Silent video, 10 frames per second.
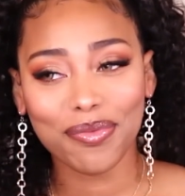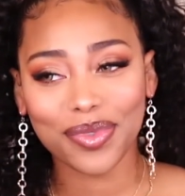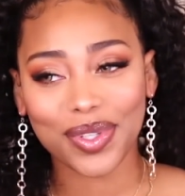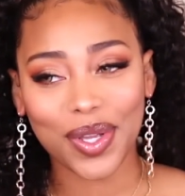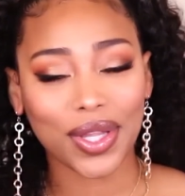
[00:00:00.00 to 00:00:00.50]

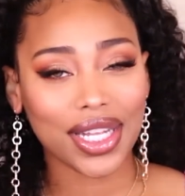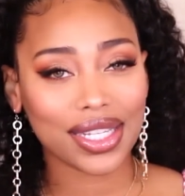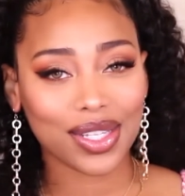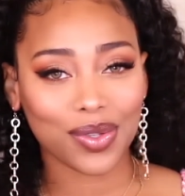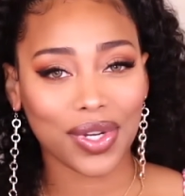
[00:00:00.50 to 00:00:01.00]
So
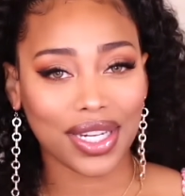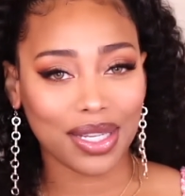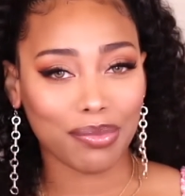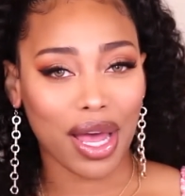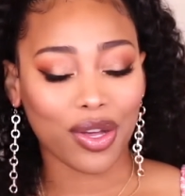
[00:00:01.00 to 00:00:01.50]
this is
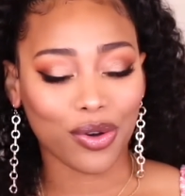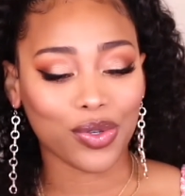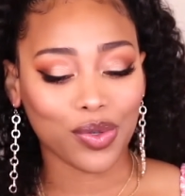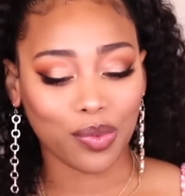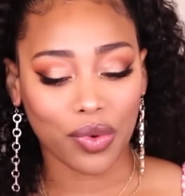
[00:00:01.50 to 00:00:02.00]
really my
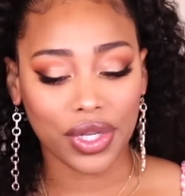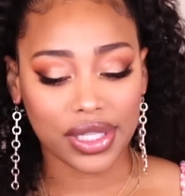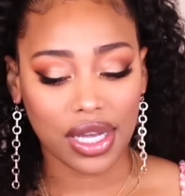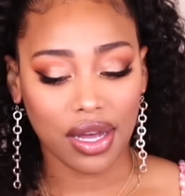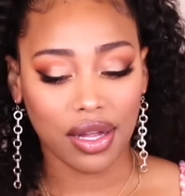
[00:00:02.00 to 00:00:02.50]
go-to
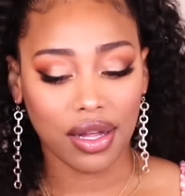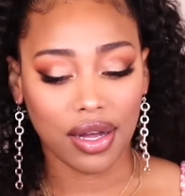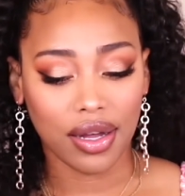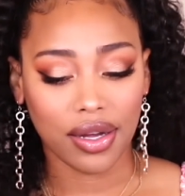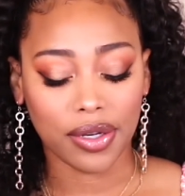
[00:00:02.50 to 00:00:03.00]

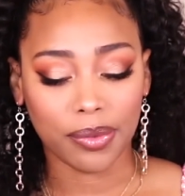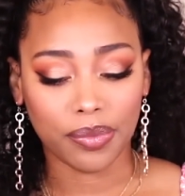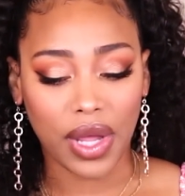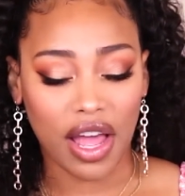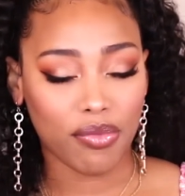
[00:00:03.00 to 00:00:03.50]
ponytail.
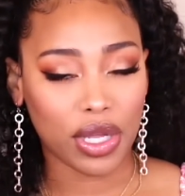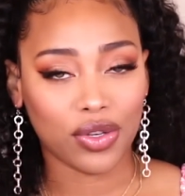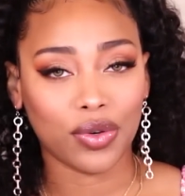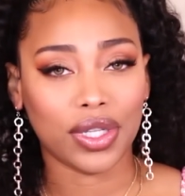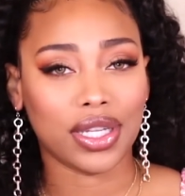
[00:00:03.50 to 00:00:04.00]
I've been
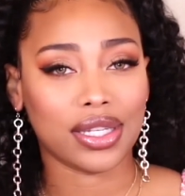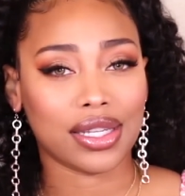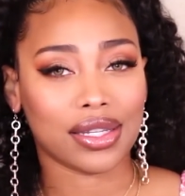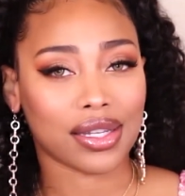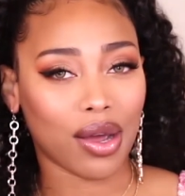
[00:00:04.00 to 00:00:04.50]
doing this
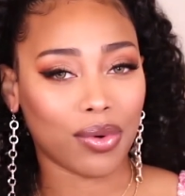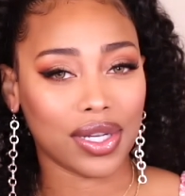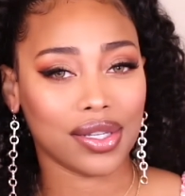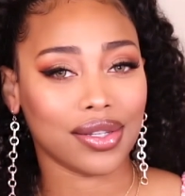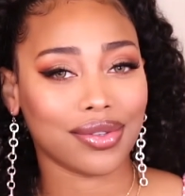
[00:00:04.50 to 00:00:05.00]
since I
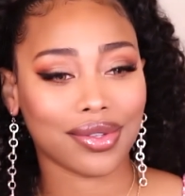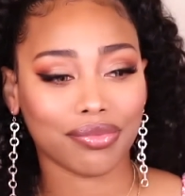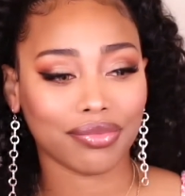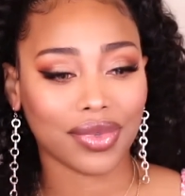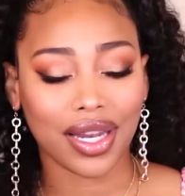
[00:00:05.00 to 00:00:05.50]
was
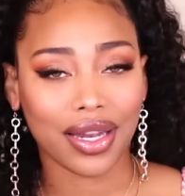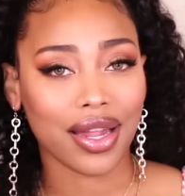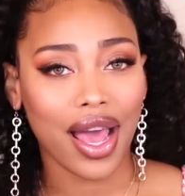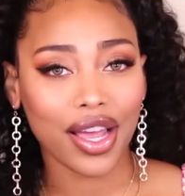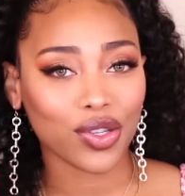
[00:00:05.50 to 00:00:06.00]
in
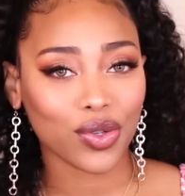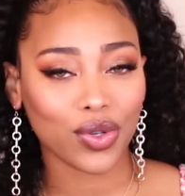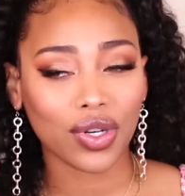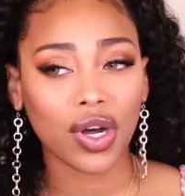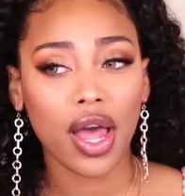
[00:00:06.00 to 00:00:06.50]
high
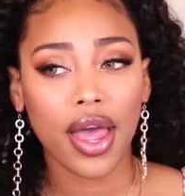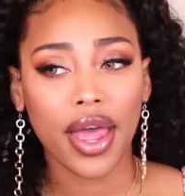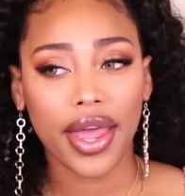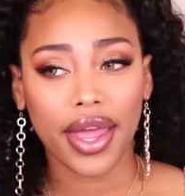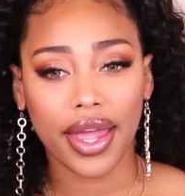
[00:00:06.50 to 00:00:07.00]
school,
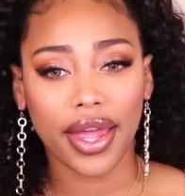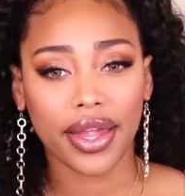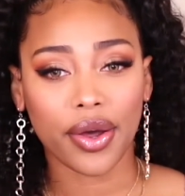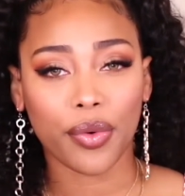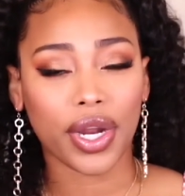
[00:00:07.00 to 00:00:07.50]

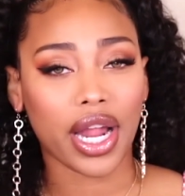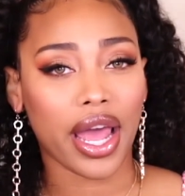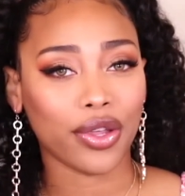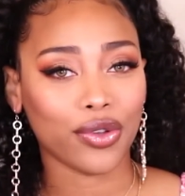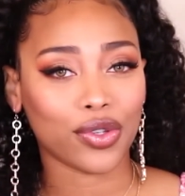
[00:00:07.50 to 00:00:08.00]
and when
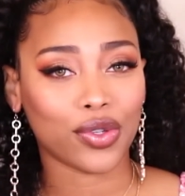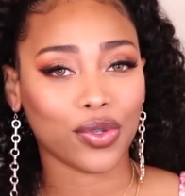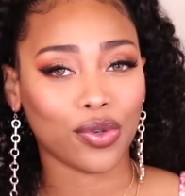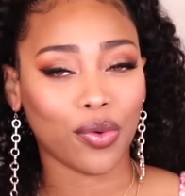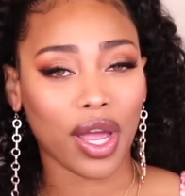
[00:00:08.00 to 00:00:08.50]
I used
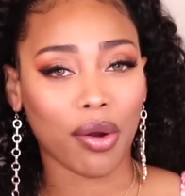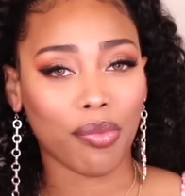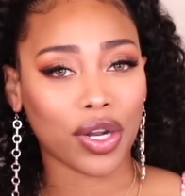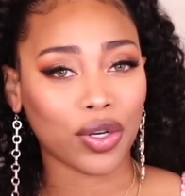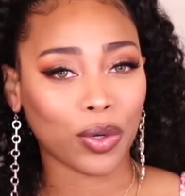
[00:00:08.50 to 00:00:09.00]
to wear
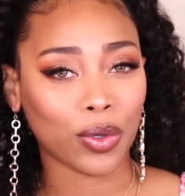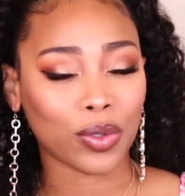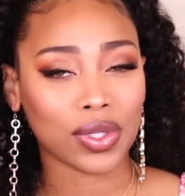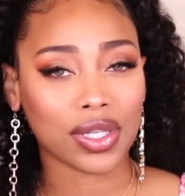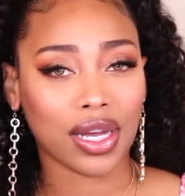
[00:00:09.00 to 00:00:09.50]

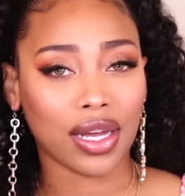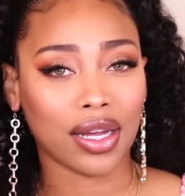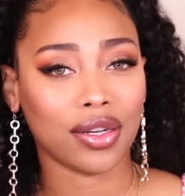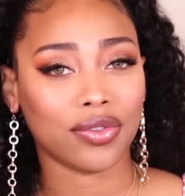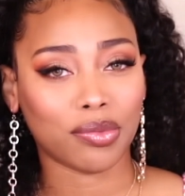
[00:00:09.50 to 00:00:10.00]
bundles
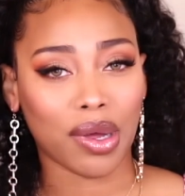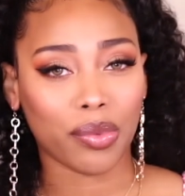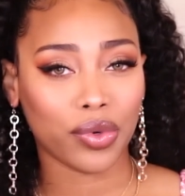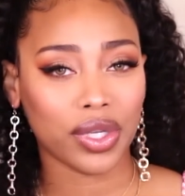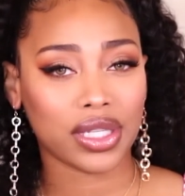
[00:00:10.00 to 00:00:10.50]
for my
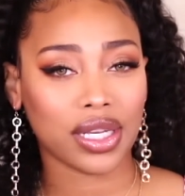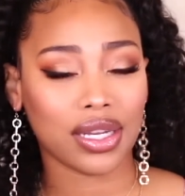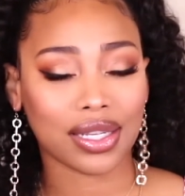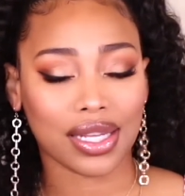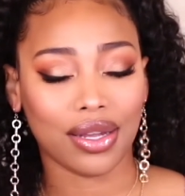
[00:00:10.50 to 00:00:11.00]

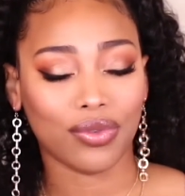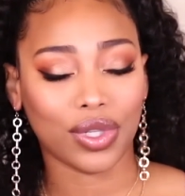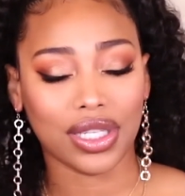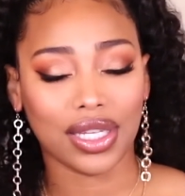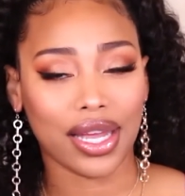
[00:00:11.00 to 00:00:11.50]
ponytail, because I
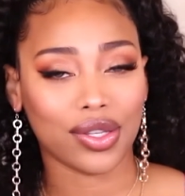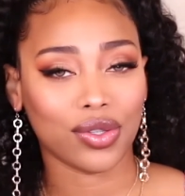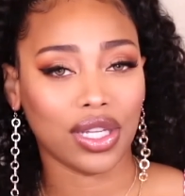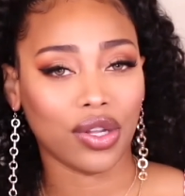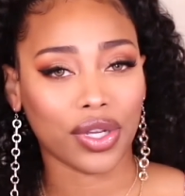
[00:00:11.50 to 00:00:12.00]
really like to
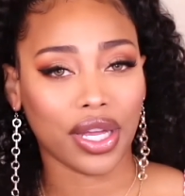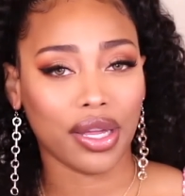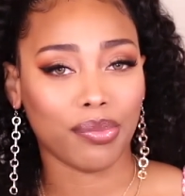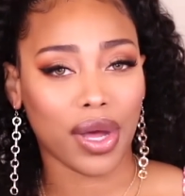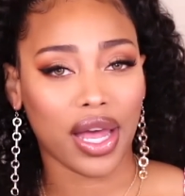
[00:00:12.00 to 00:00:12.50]

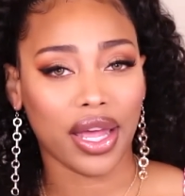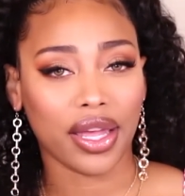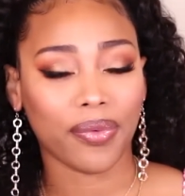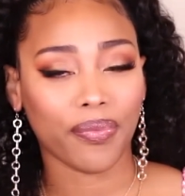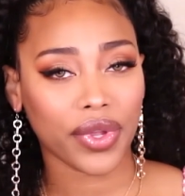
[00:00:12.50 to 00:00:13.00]
elongate my
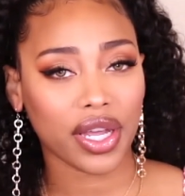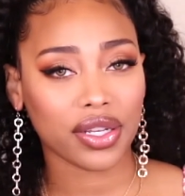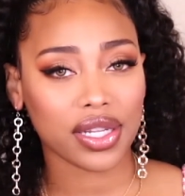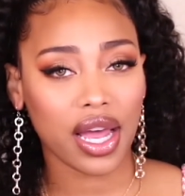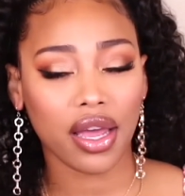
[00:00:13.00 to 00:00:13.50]

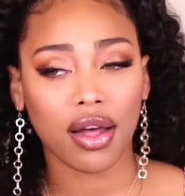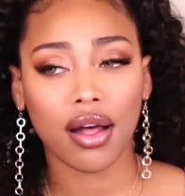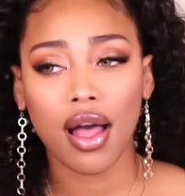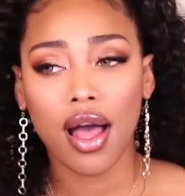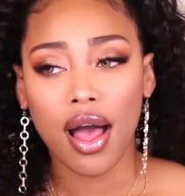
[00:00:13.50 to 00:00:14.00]

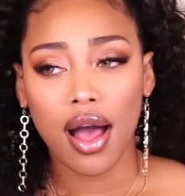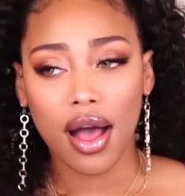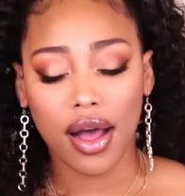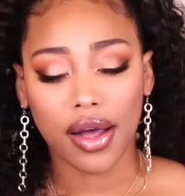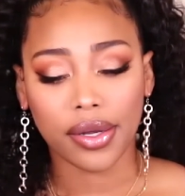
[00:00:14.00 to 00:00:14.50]
hairstyle.
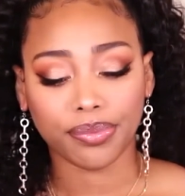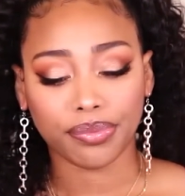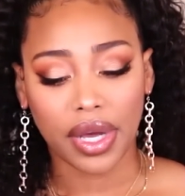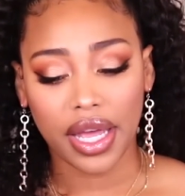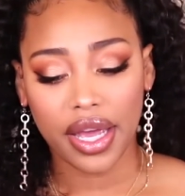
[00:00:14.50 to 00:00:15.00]

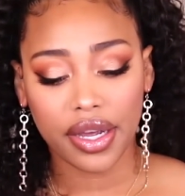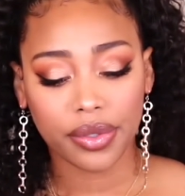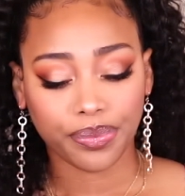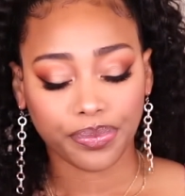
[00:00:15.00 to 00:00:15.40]
My hair.